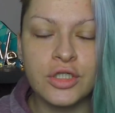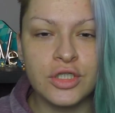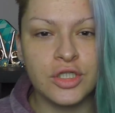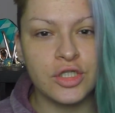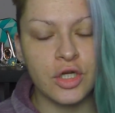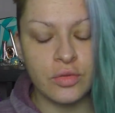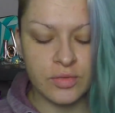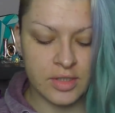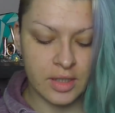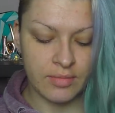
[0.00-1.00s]
gonna start
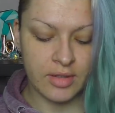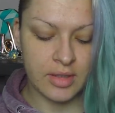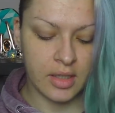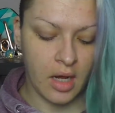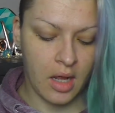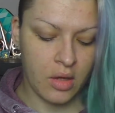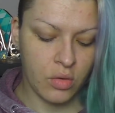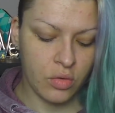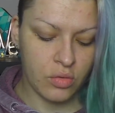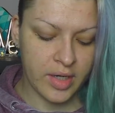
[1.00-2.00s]
with something that I
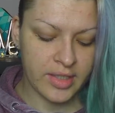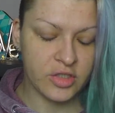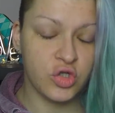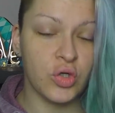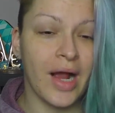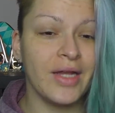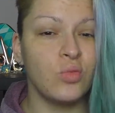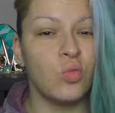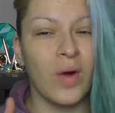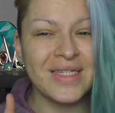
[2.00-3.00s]
already tried
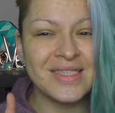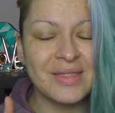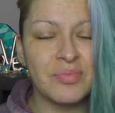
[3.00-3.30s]
once,